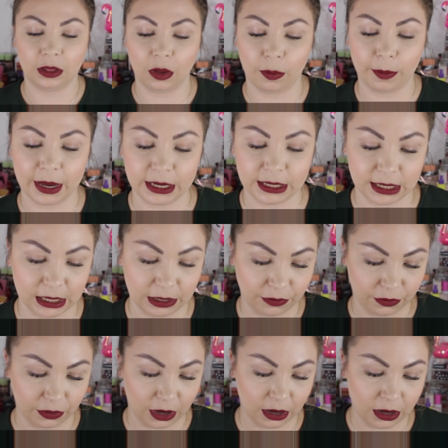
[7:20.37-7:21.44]
a little bit
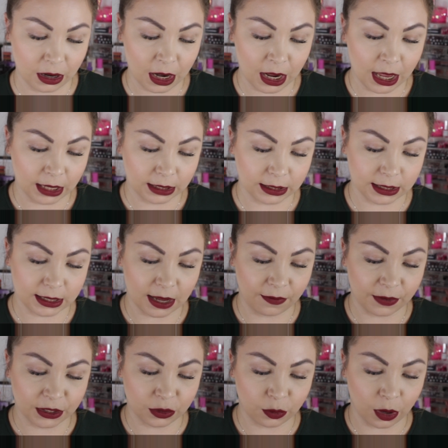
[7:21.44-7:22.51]
different. So let's
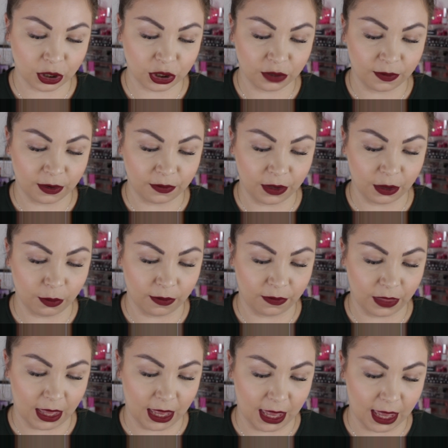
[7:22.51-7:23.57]
have a swatch of a few
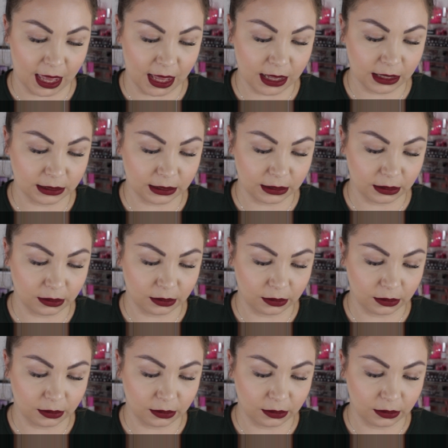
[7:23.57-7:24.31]
of these.